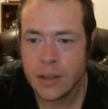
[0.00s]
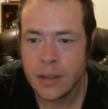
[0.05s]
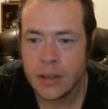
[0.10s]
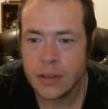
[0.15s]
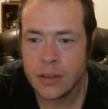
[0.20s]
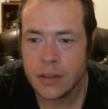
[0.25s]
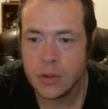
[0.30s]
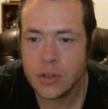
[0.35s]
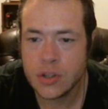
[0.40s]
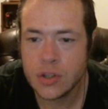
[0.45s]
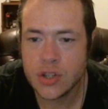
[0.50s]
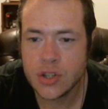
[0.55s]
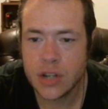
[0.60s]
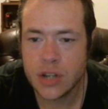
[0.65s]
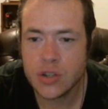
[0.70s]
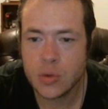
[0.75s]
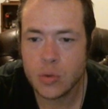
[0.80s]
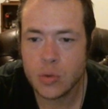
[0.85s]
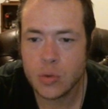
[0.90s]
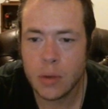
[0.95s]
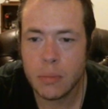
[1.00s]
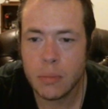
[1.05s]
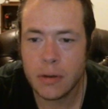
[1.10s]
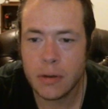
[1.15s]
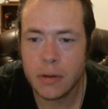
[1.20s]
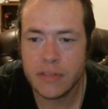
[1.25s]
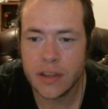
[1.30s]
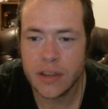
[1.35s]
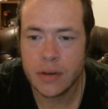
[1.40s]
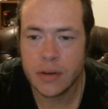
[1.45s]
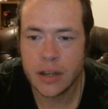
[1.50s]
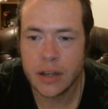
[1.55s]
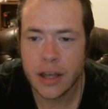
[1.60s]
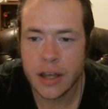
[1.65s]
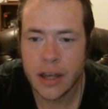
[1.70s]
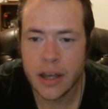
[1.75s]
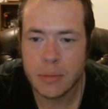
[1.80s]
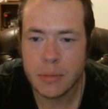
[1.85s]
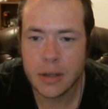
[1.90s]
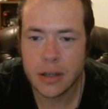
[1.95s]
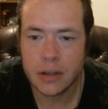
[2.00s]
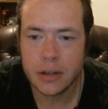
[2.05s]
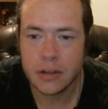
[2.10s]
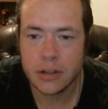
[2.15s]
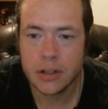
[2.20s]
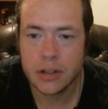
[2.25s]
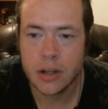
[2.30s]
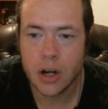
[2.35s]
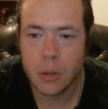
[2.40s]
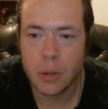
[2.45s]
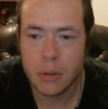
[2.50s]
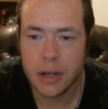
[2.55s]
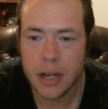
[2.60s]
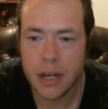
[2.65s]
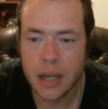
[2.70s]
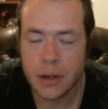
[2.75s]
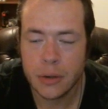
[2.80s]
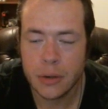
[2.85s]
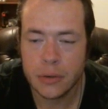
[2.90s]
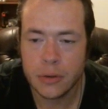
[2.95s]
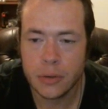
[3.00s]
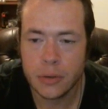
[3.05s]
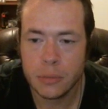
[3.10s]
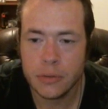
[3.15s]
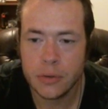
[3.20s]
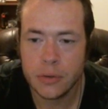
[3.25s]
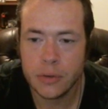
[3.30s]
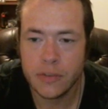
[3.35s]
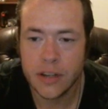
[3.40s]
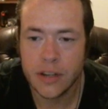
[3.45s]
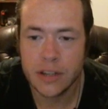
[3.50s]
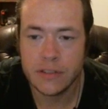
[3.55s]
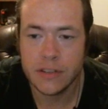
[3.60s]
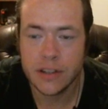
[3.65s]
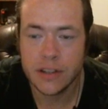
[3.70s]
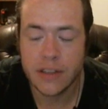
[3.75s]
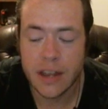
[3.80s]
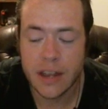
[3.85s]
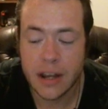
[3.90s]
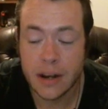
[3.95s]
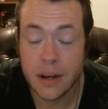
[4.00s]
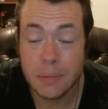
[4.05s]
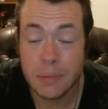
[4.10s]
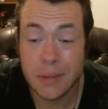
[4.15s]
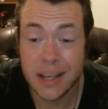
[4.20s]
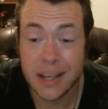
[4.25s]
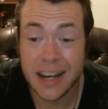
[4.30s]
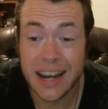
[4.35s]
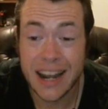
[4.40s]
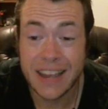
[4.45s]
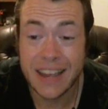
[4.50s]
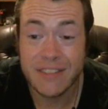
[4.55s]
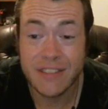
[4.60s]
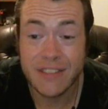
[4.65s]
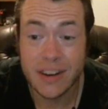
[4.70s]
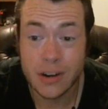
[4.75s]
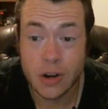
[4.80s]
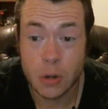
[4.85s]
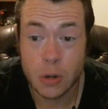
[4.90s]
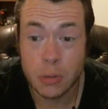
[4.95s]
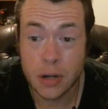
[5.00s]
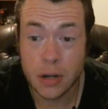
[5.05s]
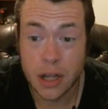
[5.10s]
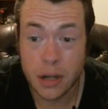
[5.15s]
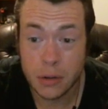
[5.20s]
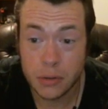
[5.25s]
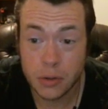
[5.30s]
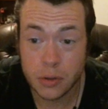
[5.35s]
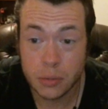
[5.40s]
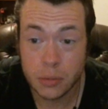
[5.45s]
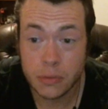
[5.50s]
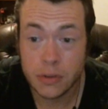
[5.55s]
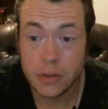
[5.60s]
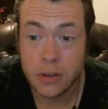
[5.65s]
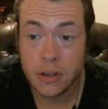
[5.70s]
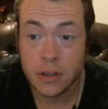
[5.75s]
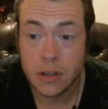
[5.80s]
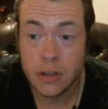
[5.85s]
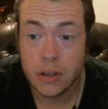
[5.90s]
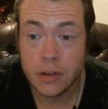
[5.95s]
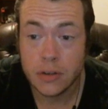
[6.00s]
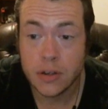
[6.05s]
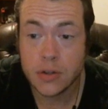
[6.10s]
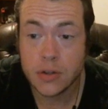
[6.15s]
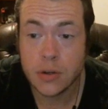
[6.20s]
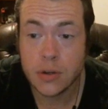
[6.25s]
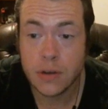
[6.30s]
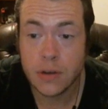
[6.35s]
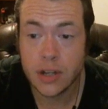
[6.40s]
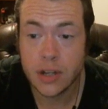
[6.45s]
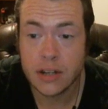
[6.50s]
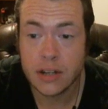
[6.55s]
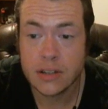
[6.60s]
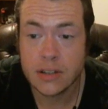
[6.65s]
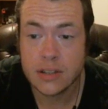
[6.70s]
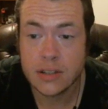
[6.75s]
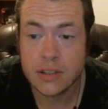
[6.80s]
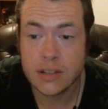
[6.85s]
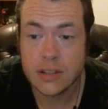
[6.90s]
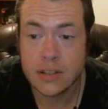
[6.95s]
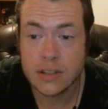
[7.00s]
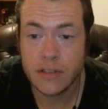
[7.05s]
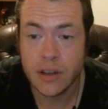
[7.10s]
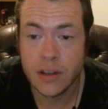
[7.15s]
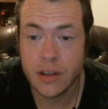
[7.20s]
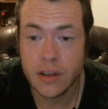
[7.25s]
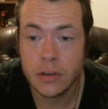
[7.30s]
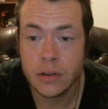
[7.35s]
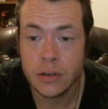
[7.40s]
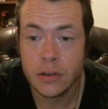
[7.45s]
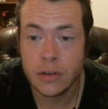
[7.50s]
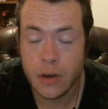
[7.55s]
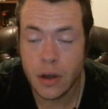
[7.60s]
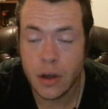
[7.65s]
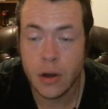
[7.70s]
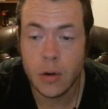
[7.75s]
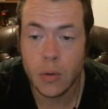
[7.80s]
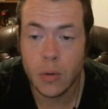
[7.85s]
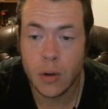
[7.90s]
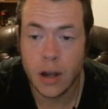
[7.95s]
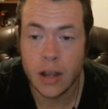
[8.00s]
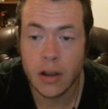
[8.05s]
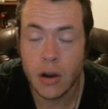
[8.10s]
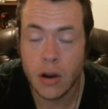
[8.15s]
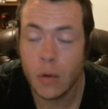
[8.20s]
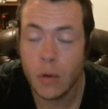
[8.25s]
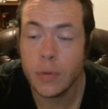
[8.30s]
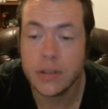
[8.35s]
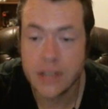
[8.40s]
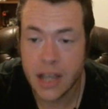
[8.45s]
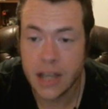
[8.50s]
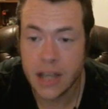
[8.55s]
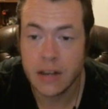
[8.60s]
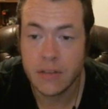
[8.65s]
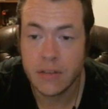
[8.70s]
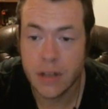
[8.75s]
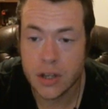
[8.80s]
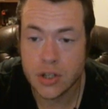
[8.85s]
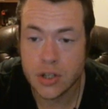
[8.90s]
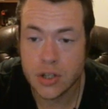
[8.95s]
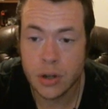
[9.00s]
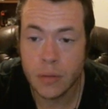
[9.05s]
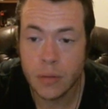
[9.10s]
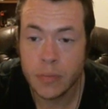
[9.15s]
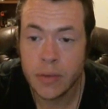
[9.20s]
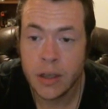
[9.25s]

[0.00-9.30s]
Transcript: You can change the world by figuring out how to make a good carbon nanotubes. Dude, if I could figure that out, I'd make a knife out of carbon nanotubes. Did you ever get into Seinfeld? No, I always hated that show.